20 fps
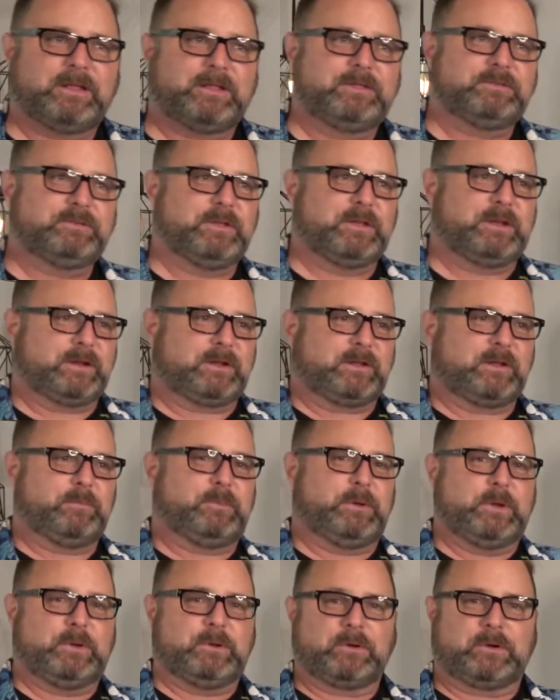that a
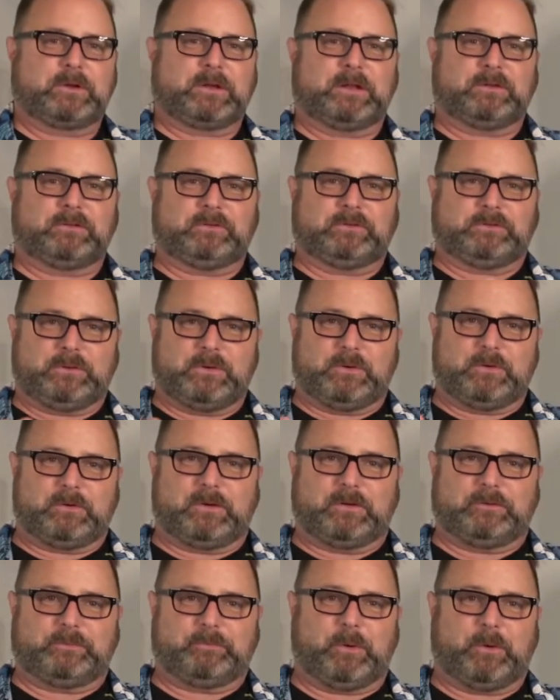computer can store
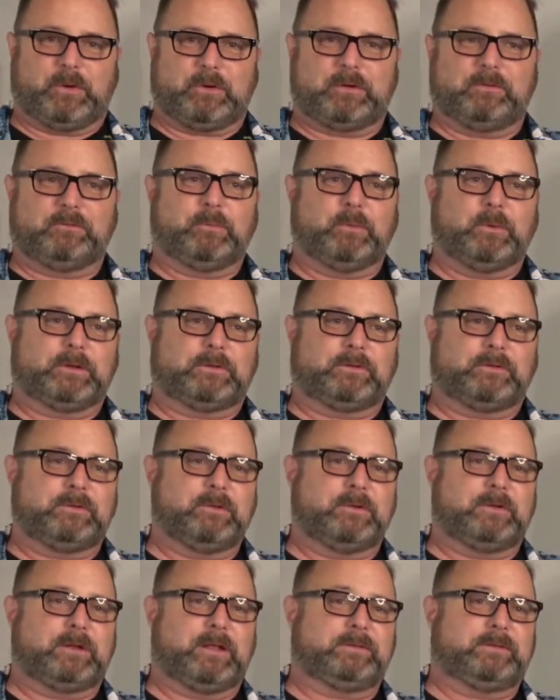as part of what's
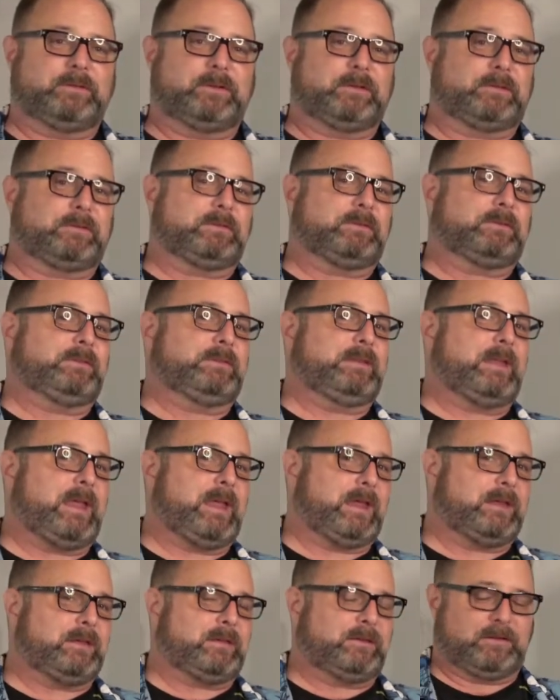known as its
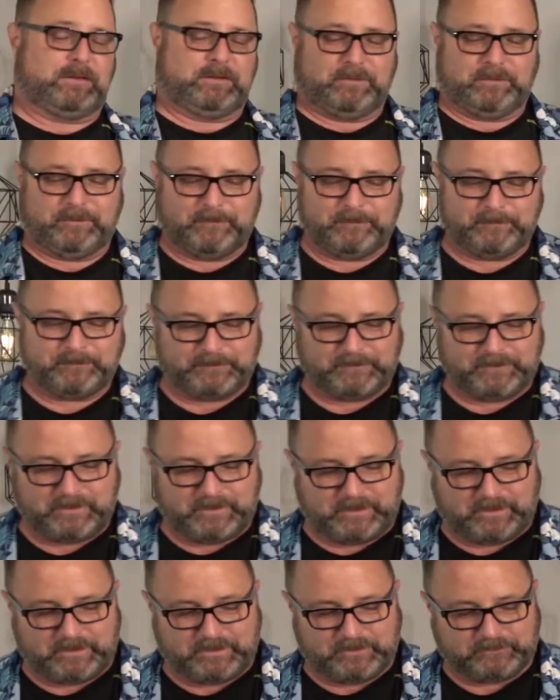state
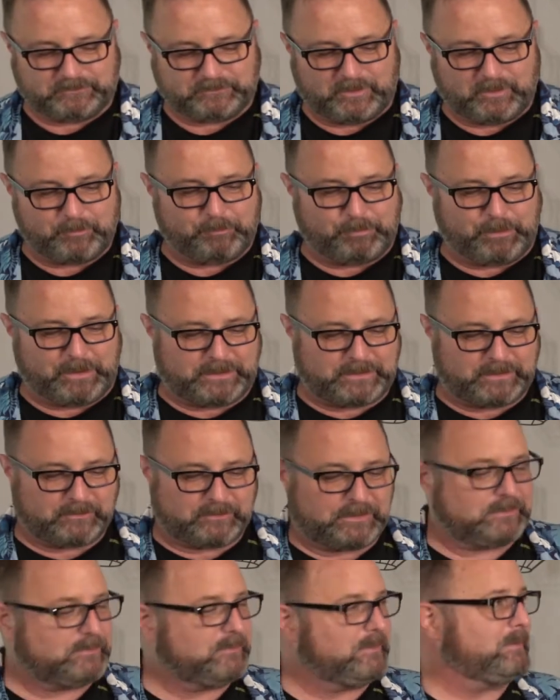is a
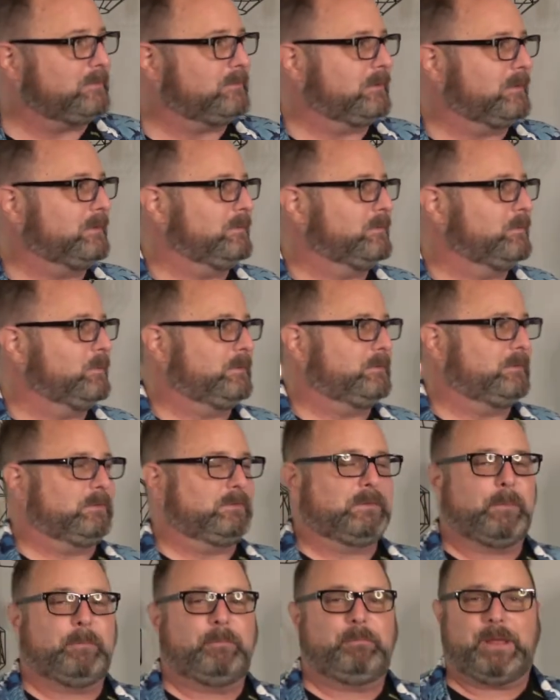binary digit, which is
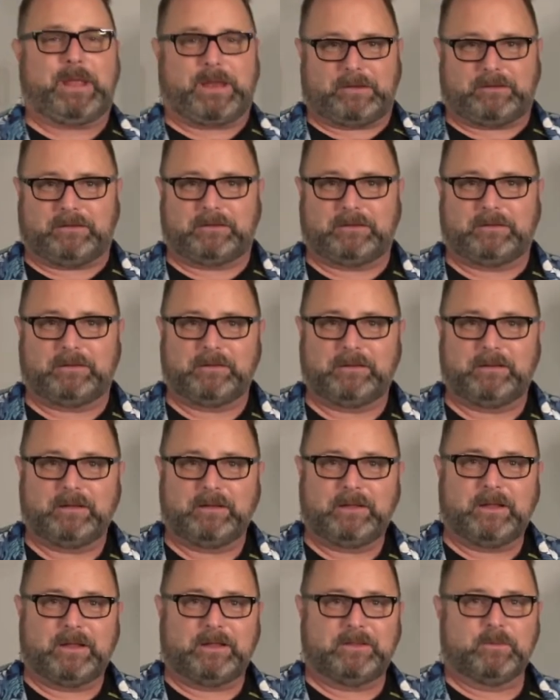a bit.
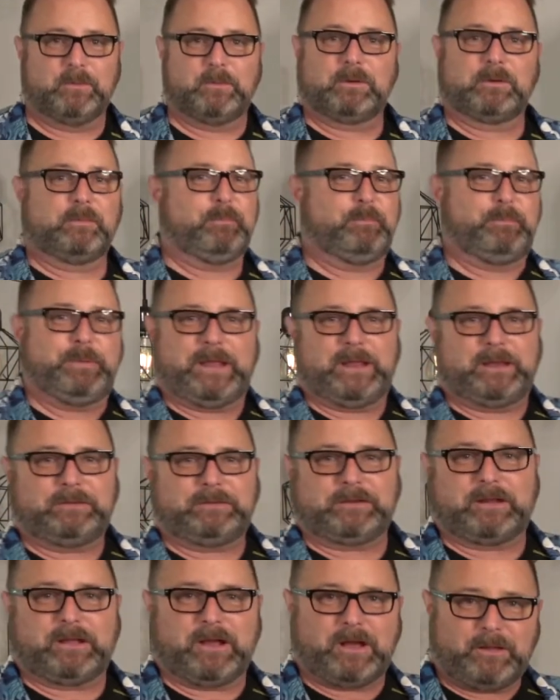And the word
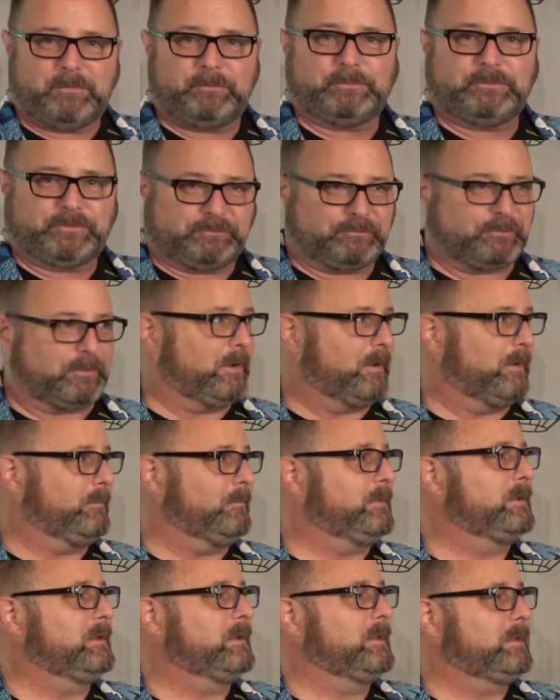bit comes
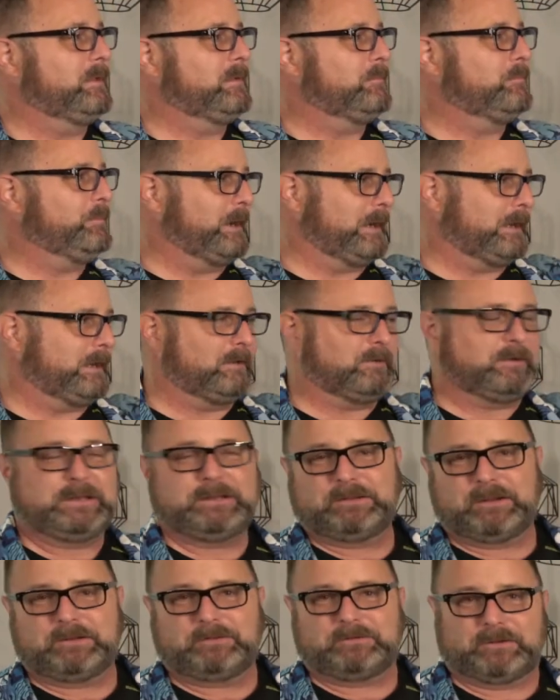from binary
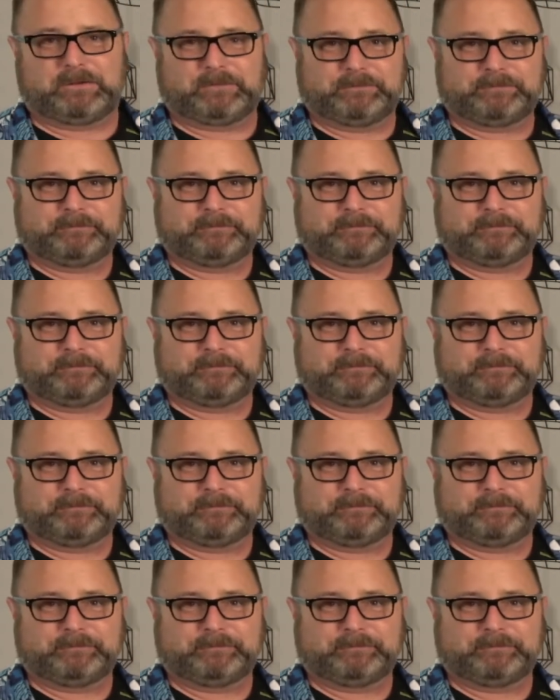digit.